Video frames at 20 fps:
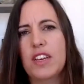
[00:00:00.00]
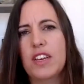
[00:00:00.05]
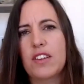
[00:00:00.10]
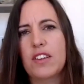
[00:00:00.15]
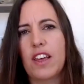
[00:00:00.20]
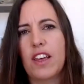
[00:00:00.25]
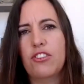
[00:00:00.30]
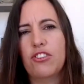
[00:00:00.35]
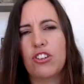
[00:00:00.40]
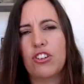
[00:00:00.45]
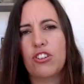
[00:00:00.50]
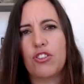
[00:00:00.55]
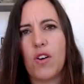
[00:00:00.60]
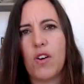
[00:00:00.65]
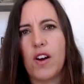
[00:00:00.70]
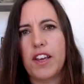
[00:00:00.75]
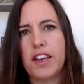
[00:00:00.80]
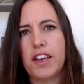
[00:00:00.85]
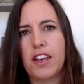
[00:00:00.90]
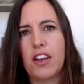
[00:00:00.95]
think they should
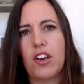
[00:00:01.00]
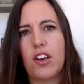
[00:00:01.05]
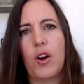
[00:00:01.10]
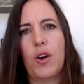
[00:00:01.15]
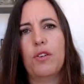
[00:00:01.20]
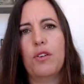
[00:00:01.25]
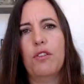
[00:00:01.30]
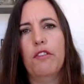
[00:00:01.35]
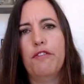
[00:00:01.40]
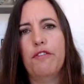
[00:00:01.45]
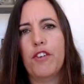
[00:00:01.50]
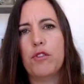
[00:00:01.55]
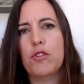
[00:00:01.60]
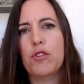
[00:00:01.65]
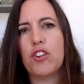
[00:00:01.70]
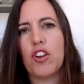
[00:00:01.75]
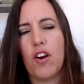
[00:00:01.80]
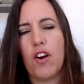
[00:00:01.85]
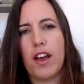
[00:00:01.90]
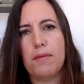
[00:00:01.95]
try and go
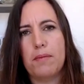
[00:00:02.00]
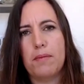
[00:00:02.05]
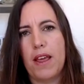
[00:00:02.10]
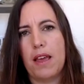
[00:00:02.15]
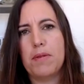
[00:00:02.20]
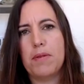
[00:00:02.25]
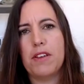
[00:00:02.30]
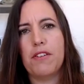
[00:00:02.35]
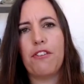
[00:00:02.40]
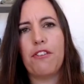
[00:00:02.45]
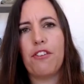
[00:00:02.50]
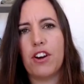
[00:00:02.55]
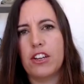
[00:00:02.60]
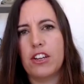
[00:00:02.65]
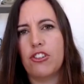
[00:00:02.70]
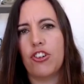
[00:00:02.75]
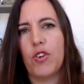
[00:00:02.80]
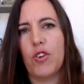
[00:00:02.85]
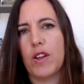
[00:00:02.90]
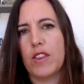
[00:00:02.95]
full-time nappy-free
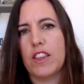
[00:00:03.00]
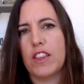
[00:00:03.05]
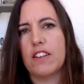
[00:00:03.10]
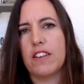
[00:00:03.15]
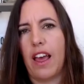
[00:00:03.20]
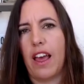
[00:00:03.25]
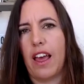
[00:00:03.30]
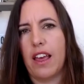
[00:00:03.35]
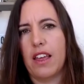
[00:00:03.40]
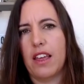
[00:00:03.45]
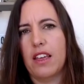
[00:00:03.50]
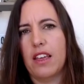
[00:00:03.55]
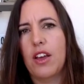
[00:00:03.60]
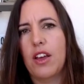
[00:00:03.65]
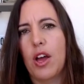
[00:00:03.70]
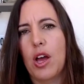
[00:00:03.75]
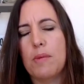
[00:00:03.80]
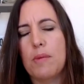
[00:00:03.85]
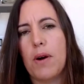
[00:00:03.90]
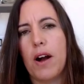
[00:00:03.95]
during the day
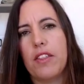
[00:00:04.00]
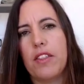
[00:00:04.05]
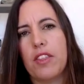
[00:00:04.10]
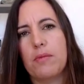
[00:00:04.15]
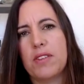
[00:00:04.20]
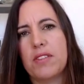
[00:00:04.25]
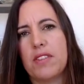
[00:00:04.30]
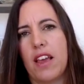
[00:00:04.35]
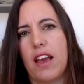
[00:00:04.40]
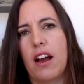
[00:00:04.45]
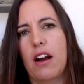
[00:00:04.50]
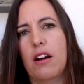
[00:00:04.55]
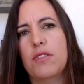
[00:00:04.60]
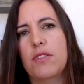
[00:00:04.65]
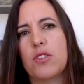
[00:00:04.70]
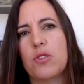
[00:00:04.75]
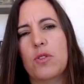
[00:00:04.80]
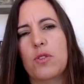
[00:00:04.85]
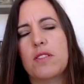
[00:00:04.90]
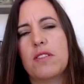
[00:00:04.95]
by
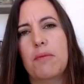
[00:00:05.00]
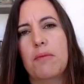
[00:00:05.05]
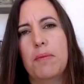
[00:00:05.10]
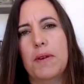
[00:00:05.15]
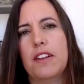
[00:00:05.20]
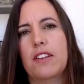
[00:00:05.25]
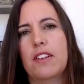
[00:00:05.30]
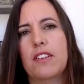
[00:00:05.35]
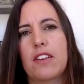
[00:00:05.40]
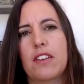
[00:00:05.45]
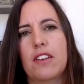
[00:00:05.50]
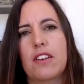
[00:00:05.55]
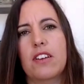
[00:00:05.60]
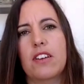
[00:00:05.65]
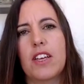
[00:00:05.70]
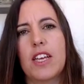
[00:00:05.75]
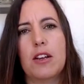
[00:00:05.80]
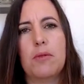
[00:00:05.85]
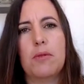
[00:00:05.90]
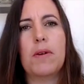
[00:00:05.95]
themselves, or is it better to
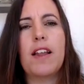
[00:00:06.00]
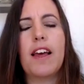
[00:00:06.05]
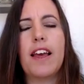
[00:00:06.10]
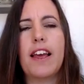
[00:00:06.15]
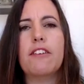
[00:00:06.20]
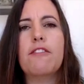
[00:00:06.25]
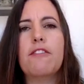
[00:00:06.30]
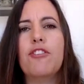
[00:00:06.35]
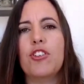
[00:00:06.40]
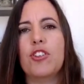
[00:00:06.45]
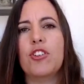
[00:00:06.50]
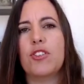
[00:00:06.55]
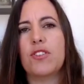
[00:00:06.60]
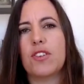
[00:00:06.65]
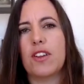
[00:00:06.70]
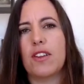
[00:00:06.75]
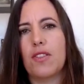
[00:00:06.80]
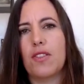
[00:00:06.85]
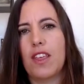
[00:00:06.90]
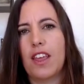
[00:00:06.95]
get a plan first
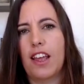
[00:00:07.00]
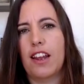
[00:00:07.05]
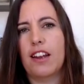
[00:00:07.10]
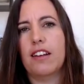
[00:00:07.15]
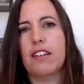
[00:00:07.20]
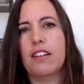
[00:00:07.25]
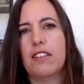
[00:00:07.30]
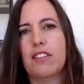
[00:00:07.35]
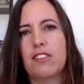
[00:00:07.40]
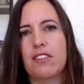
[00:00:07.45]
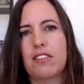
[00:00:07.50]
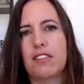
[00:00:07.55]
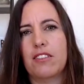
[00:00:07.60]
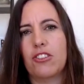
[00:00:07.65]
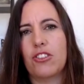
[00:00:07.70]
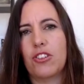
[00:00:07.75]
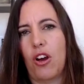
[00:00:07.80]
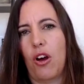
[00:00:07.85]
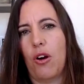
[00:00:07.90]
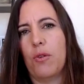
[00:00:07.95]
and then
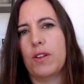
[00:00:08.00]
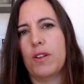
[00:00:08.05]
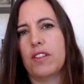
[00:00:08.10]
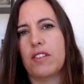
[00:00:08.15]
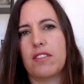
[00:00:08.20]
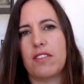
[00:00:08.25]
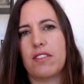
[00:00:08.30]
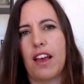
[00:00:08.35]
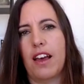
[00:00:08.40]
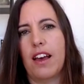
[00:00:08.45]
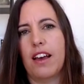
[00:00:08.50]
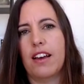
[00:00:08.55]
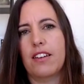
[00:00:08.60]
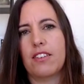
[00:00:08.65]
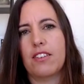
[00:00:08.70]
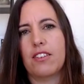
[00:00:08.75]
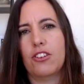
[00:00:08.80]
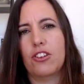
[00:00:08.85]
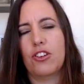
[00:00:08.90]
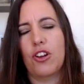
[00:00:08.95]
go and start?
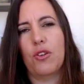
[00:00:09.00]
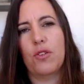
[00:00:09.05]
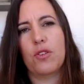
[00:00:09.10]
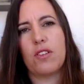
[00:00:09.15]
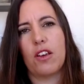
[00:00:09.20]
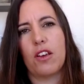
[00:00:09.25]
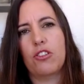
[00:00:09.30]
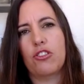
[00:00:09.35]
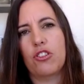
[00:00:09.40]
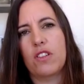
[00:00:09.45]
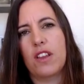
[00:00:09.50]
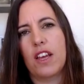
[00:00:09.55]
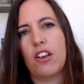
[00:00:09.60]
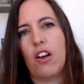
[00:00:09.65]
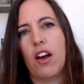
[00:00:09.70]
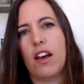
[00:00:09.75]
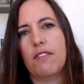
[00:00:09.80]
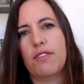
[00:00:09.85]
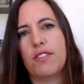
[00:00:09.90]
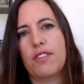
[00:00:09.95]
So should they
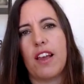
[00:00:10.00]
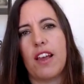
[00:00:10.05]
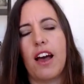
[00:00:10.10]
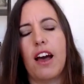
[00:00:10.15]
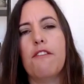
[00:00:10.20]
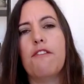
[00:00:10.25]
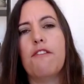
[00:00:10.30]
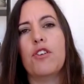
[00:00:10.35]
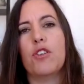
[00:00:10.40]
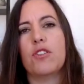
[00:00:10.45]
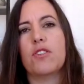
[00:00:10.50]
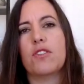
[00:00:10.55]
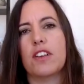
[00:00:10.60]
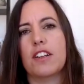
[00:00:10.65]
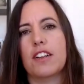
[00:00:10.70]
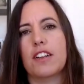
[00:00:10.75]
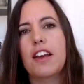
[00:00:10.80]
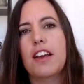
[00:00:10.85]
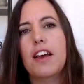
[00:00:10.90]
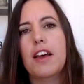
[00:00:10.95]
kind of start first
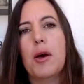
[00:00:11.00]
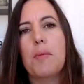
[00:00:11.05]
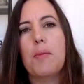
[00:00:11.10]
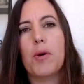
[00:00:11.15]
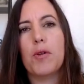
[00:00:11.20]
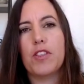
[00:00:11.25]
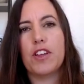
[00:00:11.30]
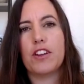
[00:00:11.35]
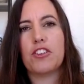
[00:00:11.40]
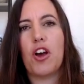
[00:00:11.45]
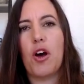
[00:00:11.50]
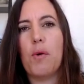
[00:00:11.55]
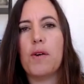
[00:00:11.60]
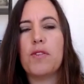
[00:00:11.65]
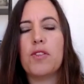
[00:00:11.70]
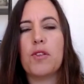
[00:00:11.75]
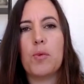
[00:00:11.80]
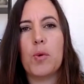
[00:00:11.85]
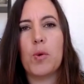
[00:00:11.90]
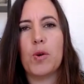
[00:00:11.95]
and put their toe
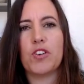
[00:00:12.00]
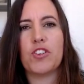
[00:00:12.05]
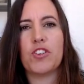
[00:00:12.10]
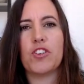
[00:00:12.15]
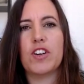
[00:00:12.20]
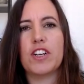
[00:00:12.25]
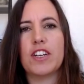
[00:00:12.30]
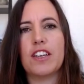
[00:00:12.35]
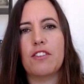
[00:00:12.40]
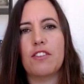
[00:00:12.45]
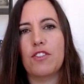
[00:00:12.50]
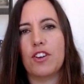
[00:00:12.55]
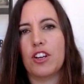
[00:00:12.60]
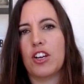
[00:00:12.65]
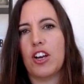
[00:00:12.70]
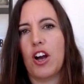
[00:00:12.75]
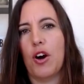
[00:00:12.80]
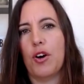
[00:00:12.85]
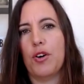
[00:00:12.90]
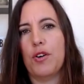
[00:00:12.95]
in the water and give it a
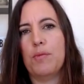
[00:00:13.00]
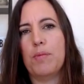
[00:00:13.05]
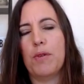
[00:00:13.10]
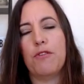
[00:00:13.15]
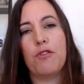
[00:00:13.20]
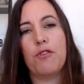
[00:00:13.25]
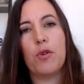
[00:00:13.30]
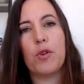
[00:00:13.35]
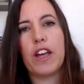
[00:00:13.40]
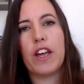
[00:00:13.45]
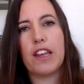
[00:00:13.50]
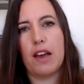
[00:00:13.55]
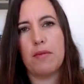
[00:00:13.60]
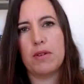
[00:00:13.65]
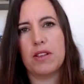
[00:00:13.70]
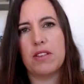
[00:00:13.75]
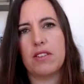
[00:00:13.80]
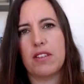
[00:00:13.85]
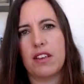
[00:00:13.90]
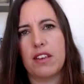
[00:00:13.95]
go before they come
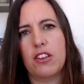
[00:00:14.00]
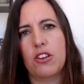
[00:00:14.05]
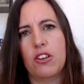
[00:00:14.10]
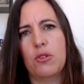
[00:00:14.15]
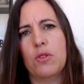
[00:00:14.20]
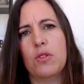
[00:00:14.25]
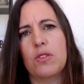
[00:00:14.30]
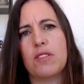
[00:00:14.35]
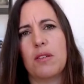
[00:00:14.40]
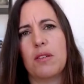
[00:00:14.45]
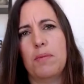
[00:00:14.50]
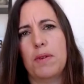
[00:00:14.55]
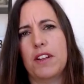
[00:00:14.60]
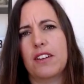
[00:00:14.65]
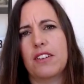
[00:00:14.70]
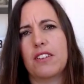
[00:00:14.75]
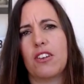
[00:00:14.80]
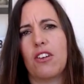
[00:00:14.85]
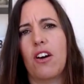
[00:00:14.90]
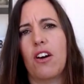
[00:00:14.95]
and see you, or is it better
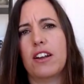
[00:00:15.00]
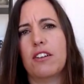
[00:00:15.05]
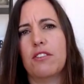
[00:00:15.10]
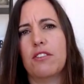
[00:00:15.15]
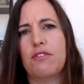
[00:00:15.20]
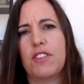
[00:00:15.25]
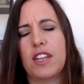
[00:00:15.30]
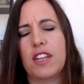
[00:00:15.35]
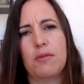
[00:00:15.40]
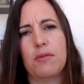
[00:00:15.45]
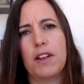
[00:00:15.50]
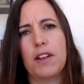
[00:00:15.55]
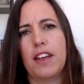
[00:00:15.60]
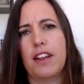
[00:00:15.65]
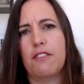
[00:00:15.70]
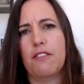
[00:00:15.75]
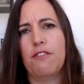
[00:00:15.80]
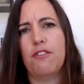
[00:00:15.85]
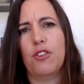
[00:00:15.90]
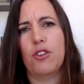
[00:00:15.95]
to kind of get a
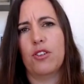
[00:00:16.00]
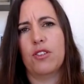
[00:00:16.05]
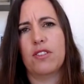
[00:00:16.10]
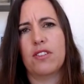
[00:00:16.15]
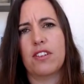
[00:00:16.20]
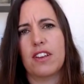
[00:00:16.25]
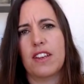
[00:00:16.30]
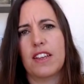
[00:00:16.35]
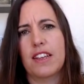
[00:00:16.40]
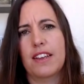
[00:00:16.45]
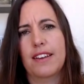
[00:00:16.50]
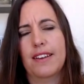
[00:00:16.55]
plan first?